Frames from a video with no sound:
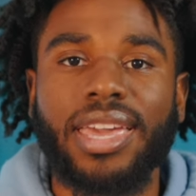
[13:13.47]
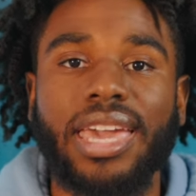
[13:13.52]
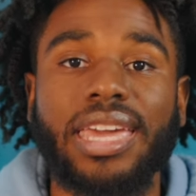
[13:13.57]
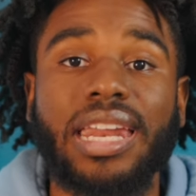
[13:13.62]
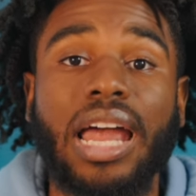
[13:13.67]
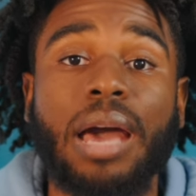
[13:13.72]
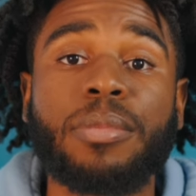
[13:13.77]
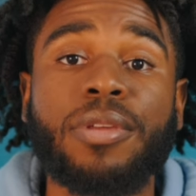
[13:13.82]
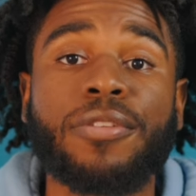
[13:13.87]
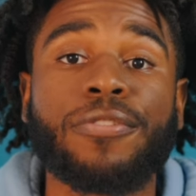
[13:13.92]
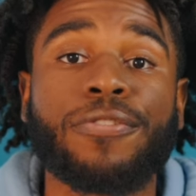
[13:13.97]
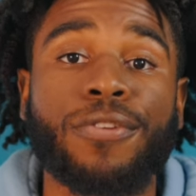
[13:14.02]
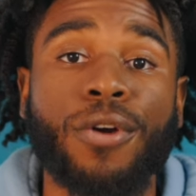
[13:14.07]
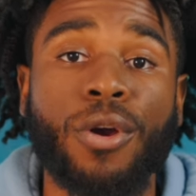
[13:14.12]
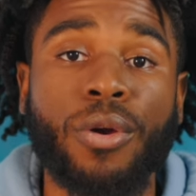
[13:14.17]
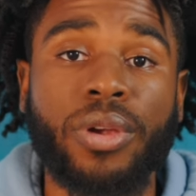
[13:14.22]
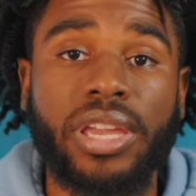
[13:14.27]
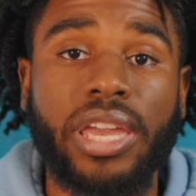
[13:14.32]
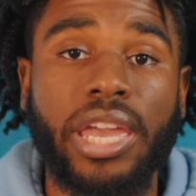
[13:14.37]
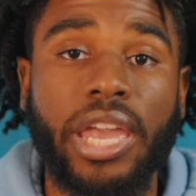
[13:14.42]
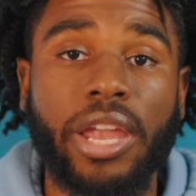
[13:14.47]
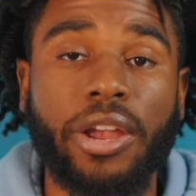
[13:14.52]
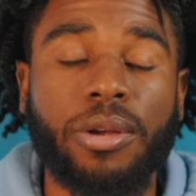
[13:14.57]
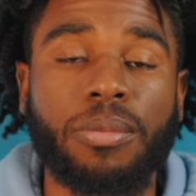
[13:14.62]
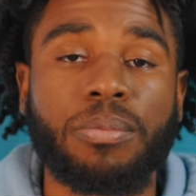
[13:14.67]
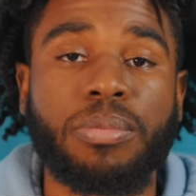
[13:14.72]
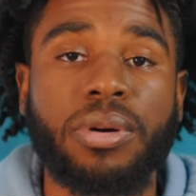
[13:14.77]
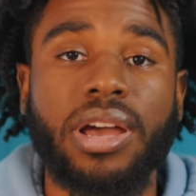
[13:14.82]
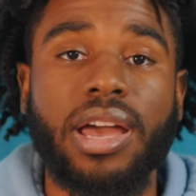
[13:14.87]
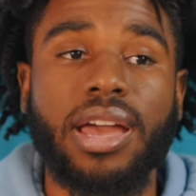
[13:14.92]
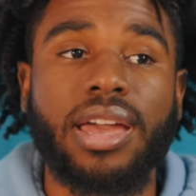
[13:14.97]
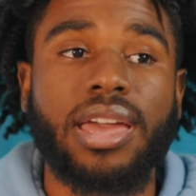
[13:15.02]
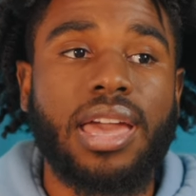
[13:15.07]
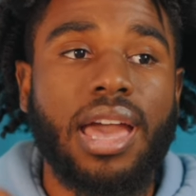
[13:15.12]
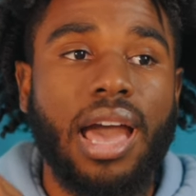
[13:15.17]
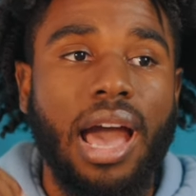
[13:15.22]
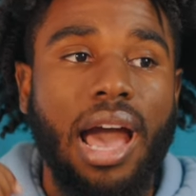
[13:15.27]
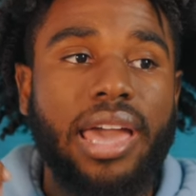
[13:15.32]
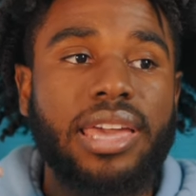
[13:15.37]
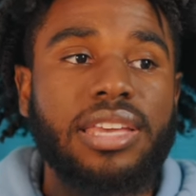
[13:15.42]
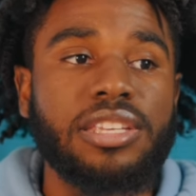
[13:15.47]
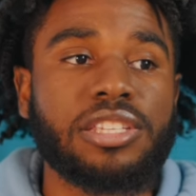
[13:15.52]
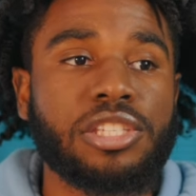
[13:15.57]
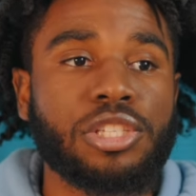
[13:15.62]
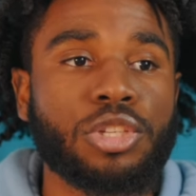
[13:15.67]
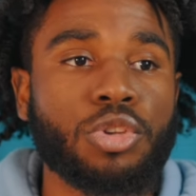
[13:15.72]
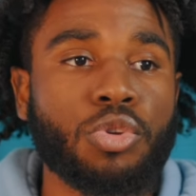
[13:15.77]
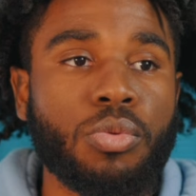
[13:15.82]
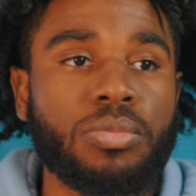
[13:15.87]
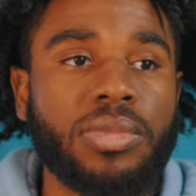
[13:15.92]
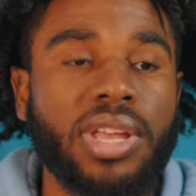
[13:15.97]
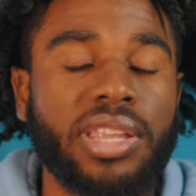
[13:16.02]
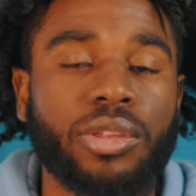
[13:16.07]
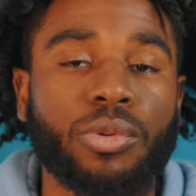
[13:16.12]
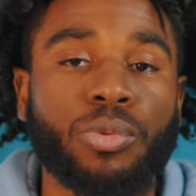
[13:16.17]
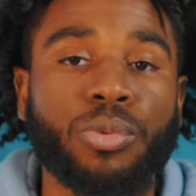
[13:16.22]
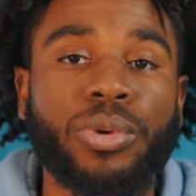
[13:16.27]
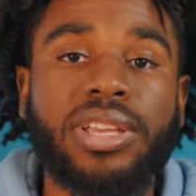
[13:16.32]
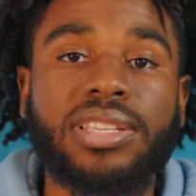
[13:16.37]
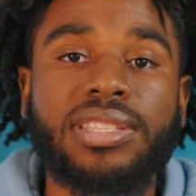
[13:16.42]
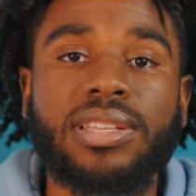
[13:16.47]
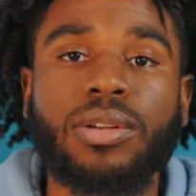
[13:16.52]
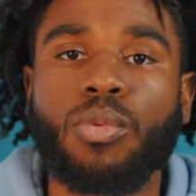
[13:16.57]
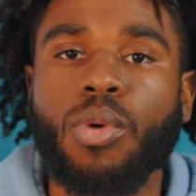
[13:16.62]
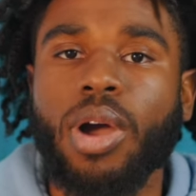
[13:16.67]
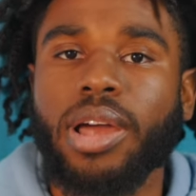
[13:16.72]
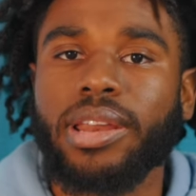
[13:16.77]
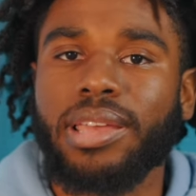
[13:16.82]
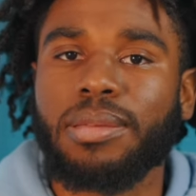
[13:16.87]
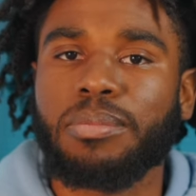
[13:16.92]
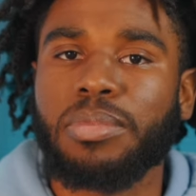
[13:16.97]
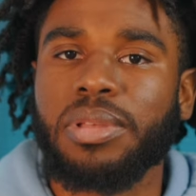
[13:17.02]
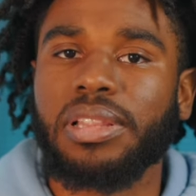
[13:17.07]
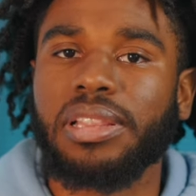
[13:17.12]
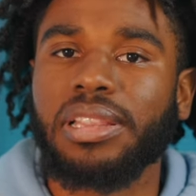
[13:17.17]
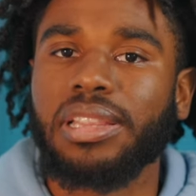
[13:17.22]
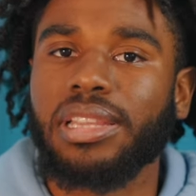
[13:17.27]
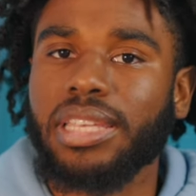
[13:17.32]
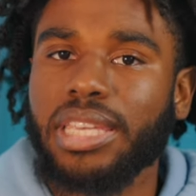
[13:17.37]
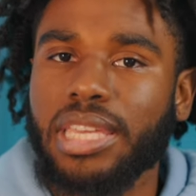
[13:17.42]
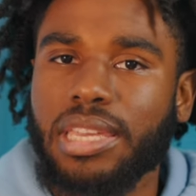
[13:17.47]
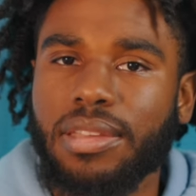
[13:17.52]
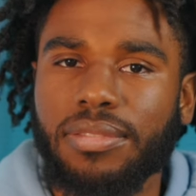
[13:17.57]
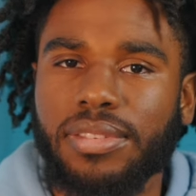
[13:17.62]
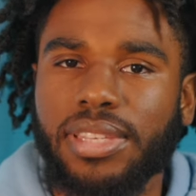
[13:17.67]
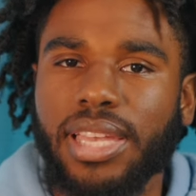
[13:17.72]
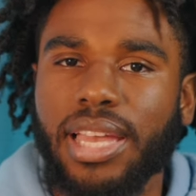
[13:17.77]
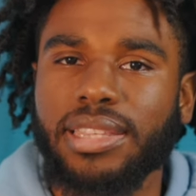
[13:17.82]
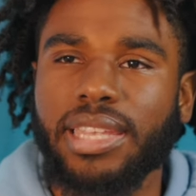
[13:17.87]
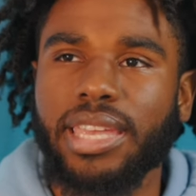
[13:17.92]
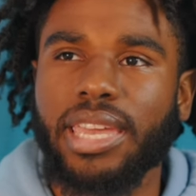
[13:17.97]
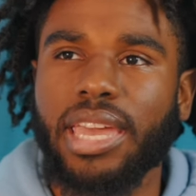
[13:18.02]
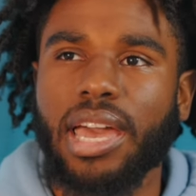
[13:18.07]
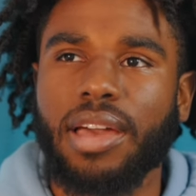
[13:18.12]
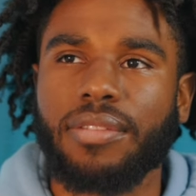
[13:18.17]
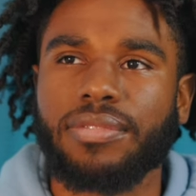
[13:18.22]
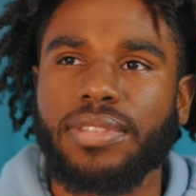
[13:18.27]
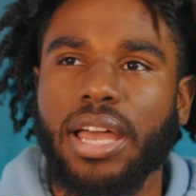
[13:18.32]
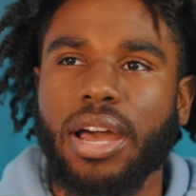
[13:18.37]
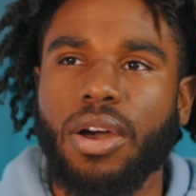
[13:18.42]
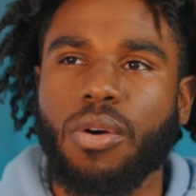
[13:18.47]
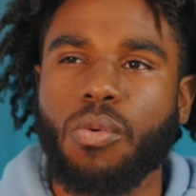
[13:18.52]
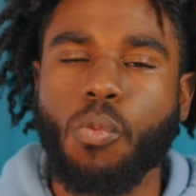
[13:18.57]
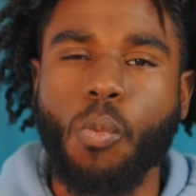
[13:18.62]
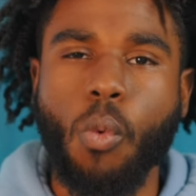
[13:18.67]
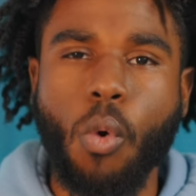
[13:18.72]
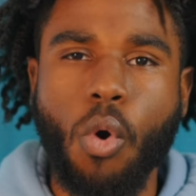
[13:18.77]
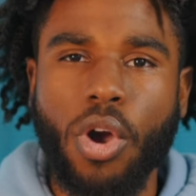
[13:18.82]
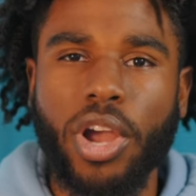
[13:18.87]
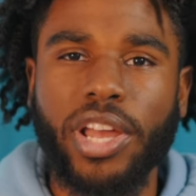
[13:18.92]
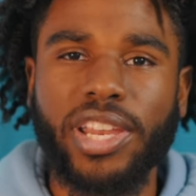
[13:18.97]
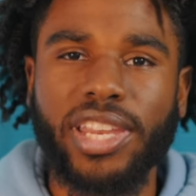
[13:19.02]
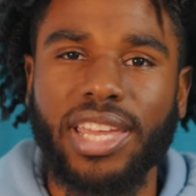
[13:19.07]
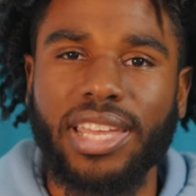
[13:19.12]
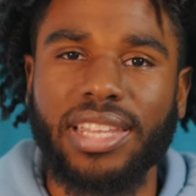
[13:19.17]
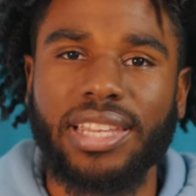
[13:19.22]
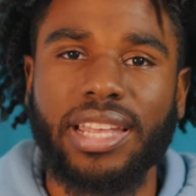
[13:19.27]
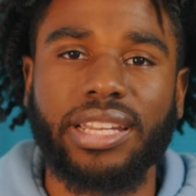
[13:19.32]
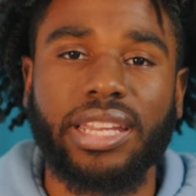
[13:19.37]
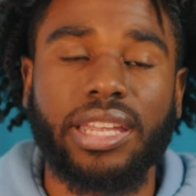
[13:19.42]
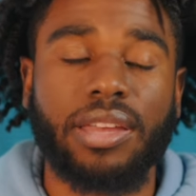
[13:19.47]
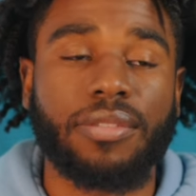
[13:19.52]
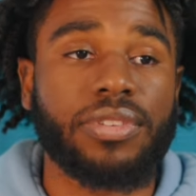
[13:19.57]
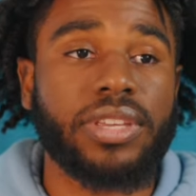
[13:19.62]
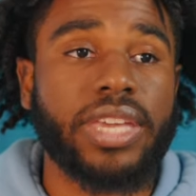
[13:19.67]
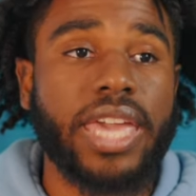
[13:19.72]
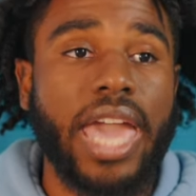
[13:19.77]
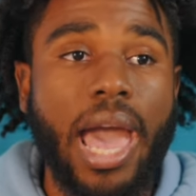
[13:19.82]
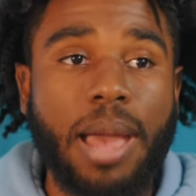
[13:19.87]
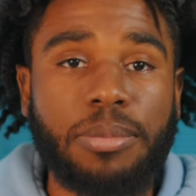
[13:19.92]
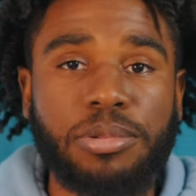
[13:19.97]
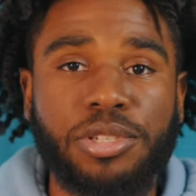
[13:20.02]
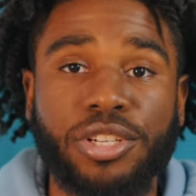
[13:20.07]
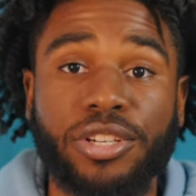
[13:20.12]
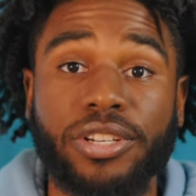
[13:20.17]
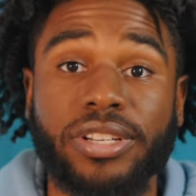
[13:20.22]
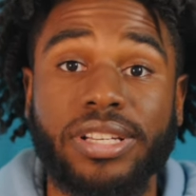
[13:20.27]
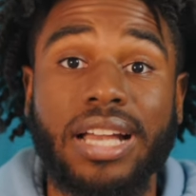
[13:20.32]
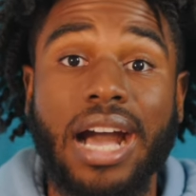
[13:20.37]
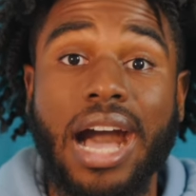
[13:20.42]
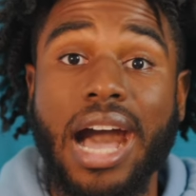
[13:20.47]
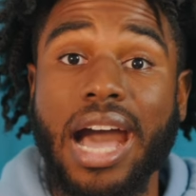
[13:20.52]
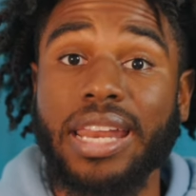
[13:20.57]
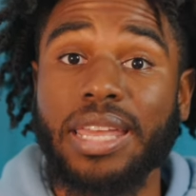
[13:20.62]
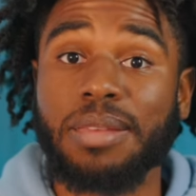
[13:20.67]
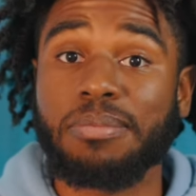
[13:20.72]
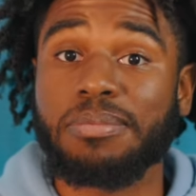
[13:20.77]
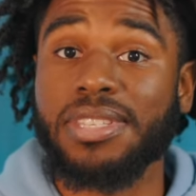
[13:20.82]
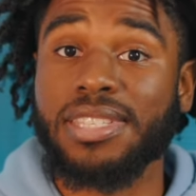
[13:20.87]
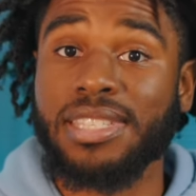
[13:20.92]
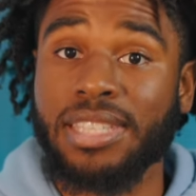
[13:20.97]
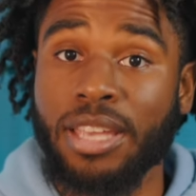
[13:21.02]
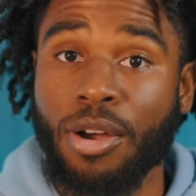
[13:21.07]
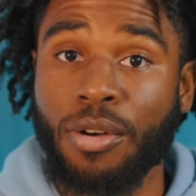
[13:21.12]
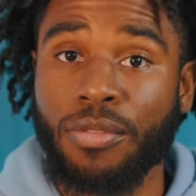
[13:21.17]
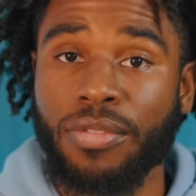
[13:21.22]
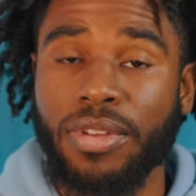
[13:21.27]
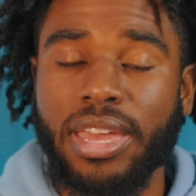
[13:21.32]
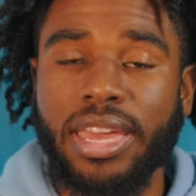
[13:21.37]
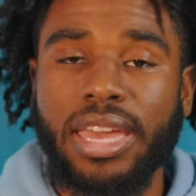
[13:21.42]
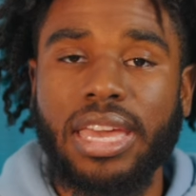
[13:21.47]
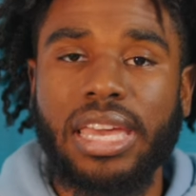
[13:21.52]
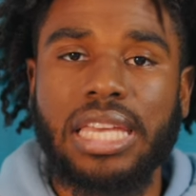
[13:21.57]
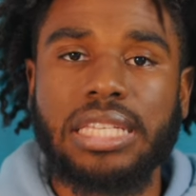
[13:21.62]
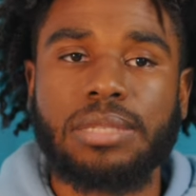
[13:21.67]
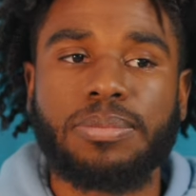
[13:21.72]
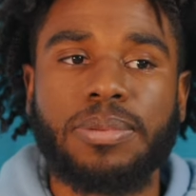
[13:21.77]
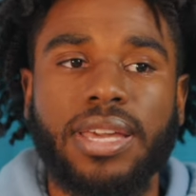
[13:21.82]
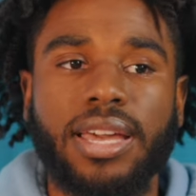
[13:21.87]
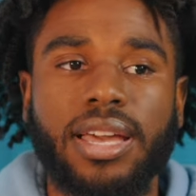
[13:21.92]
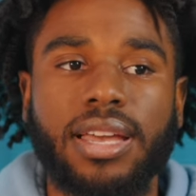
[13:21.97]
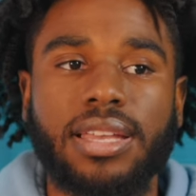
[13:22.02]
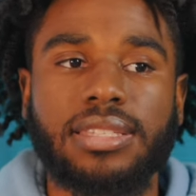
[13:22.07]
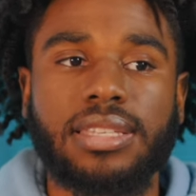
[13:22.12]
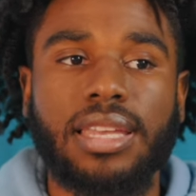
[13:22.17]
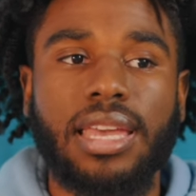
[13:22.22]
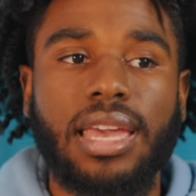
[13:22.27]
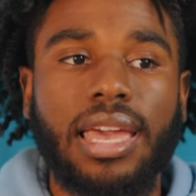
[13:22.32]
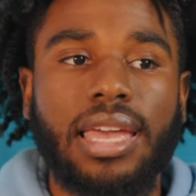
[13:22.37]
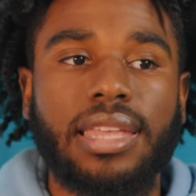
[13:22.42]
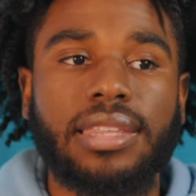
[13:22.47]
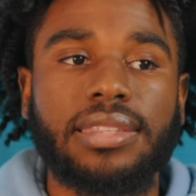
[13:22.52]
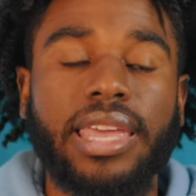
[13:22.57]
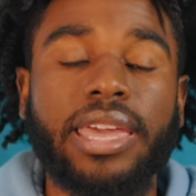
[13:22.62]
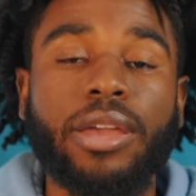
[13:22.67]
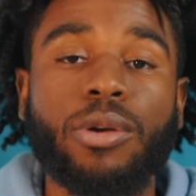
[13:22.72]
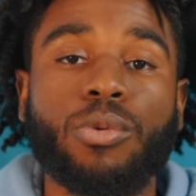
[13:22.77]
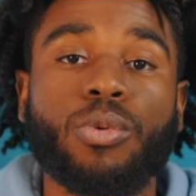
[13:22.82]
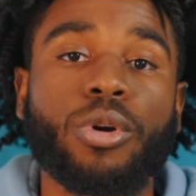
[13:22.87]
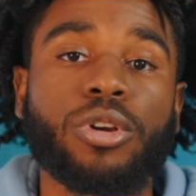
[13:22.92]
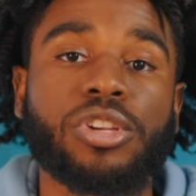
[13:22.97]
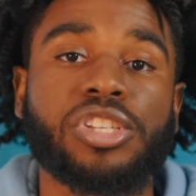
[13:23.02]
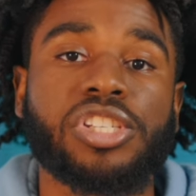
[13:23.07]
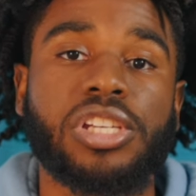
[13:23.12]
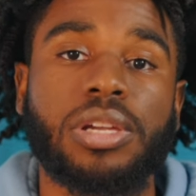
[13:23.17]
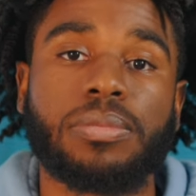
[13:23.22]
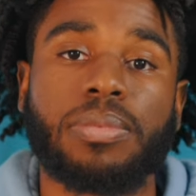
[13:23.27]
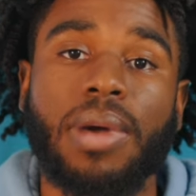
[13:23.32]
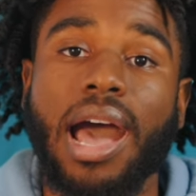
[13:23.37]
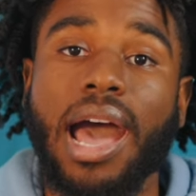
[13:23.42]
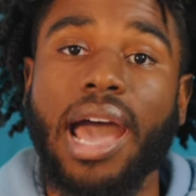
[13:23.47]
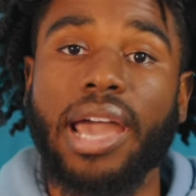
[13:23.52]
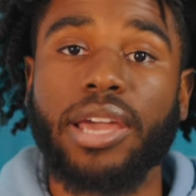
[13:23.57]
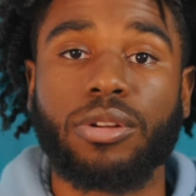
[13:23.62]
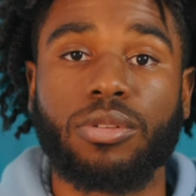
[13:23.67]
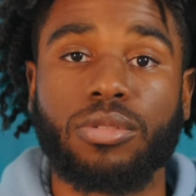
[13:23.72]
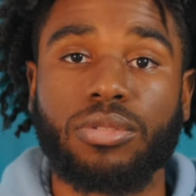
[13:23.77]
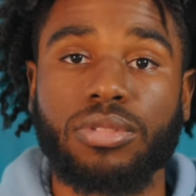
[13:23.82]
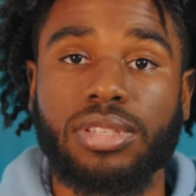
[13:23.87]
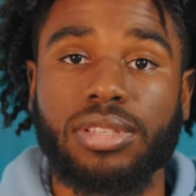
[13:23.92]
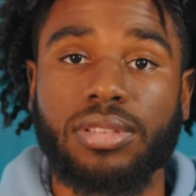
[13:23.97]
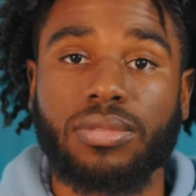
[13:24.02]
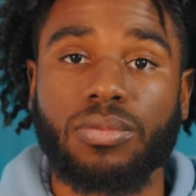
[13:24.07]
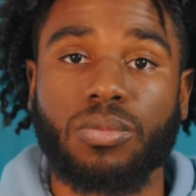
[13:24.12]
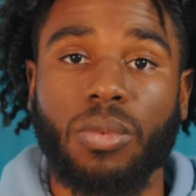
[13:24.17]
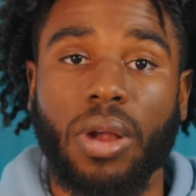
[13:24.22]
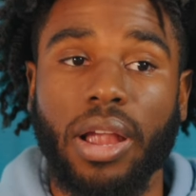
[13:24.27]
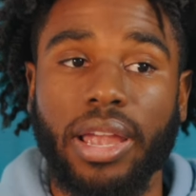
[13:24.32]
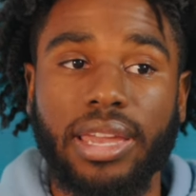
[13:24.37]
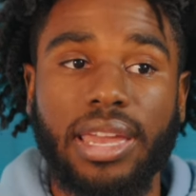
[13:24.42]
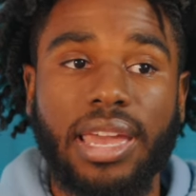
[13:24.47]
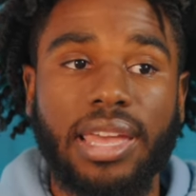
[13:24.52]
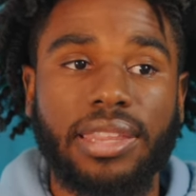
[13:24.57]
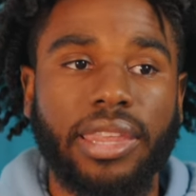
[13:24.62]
And I'm inferring here, but I assume that the reason why they believe that they have now won and that they have captured God himself is because they worship idols, right?